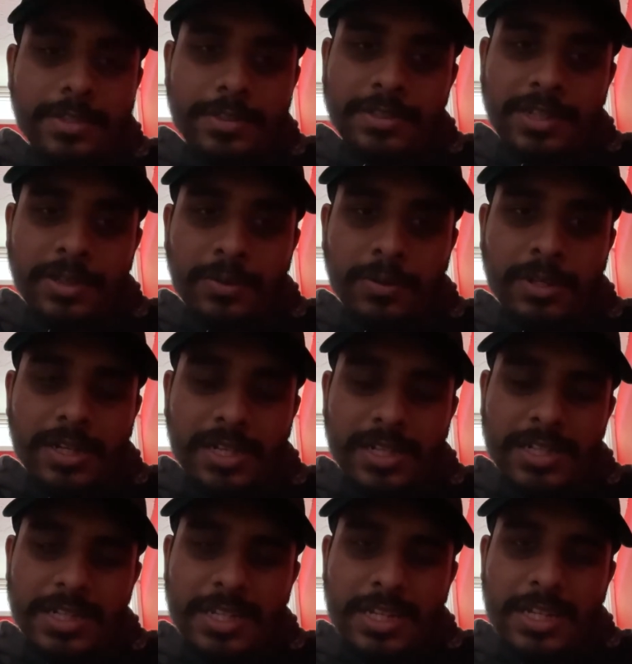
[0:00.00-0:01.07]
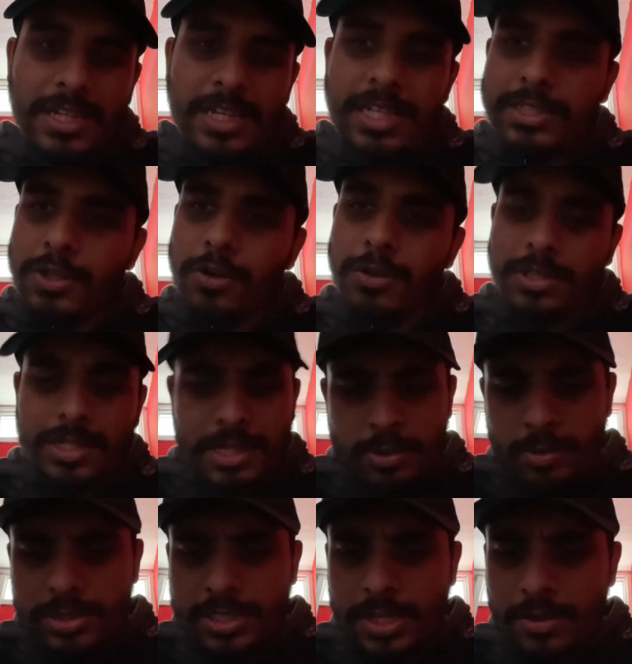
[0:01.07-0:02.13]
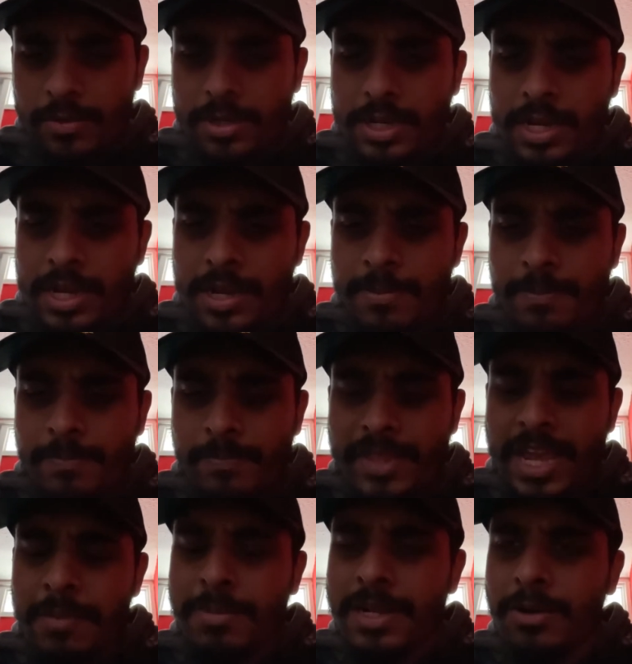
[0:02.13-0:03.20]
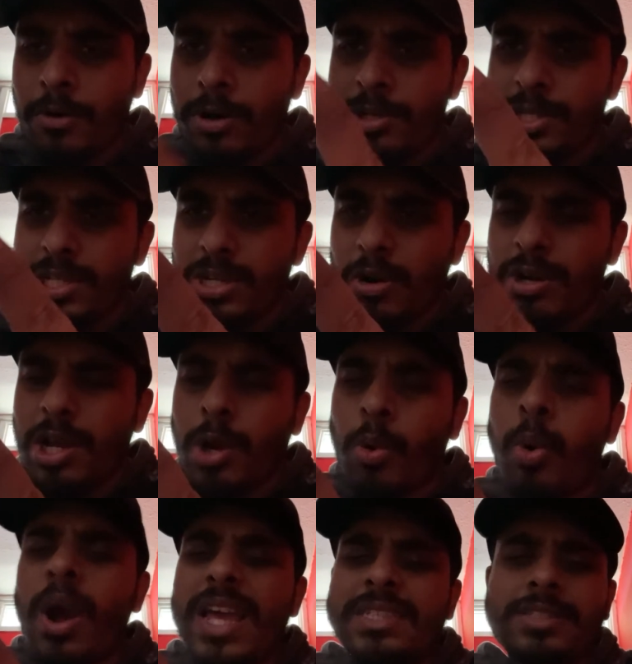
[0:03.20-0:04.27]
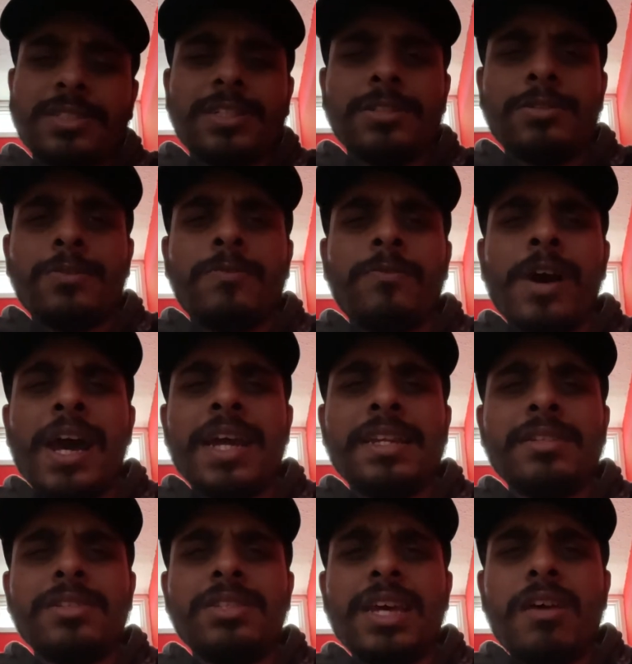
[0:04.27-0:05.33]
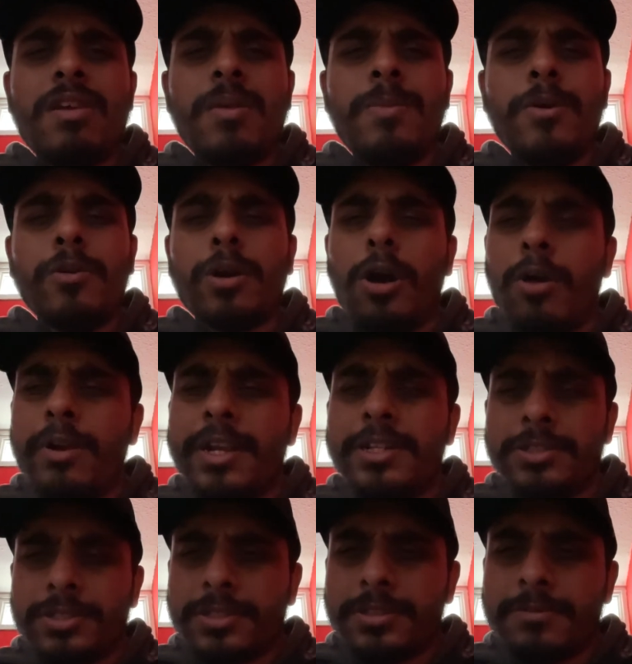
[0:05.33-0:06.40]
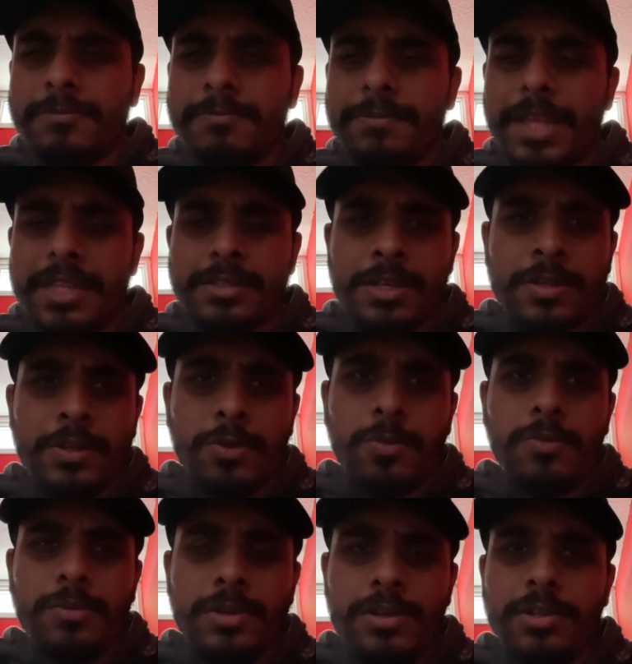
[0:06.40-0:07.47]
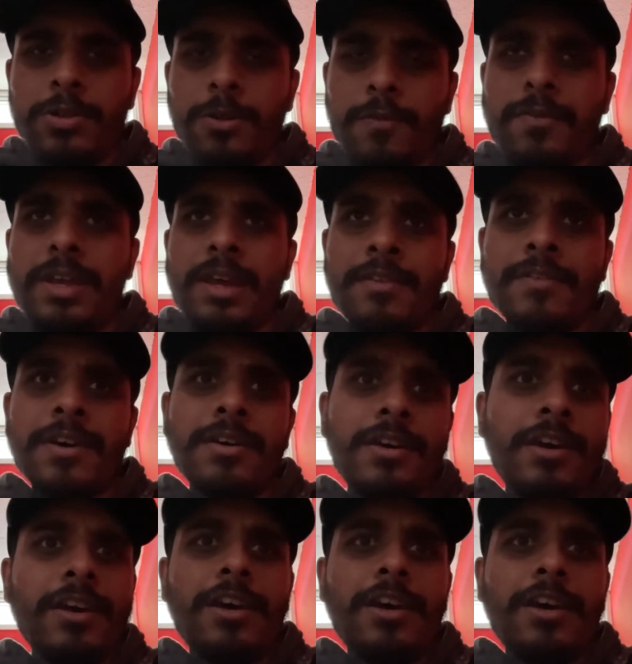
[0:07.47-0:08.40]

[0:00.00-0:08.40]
So uh, it's good. And also, um, I've been on the, on a quest to find Dairy Milk Orange. It's a new new flavour.